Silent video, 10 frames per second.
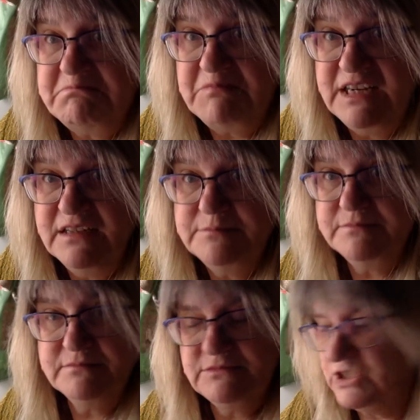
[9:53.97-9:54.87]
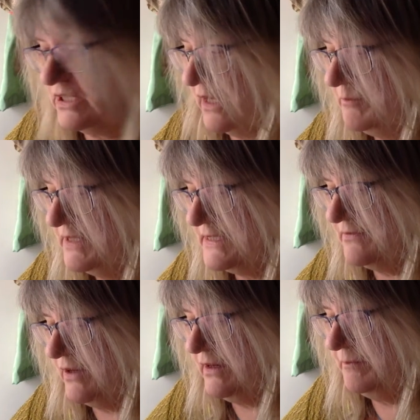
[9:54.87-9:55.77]
Well, She'd come this
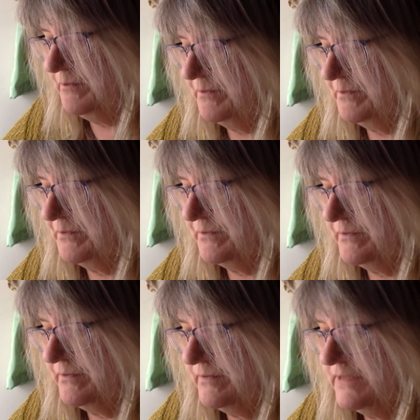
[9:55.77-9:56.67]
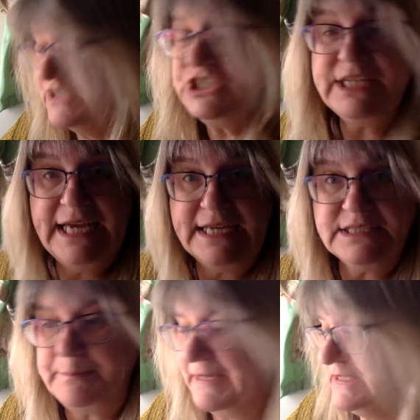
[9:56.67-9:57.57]
far. She had
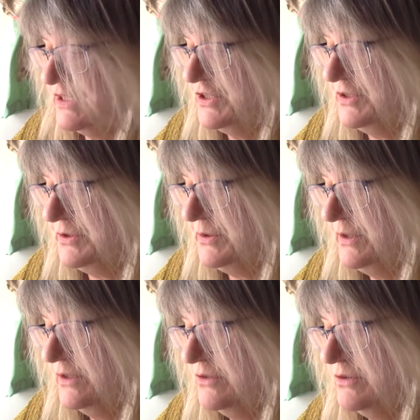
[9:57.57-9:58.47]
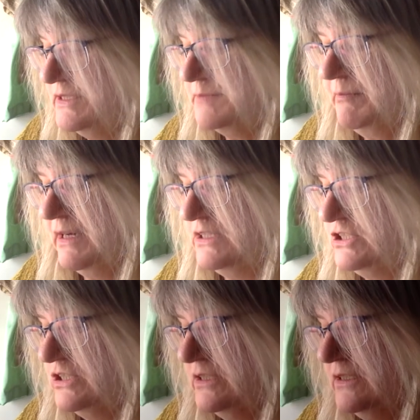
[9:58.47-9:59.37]
to bend too, not as
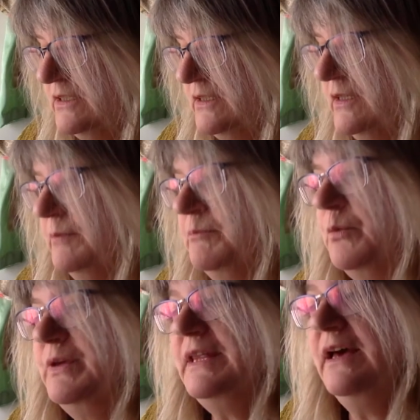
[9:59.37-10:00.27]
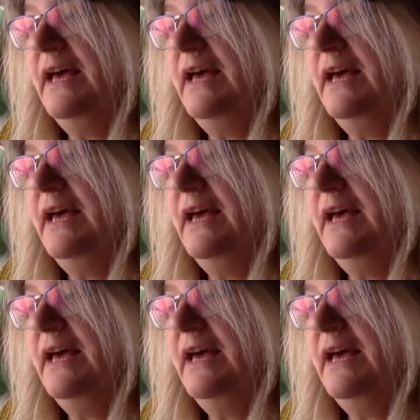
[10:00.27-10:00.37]
much, but with her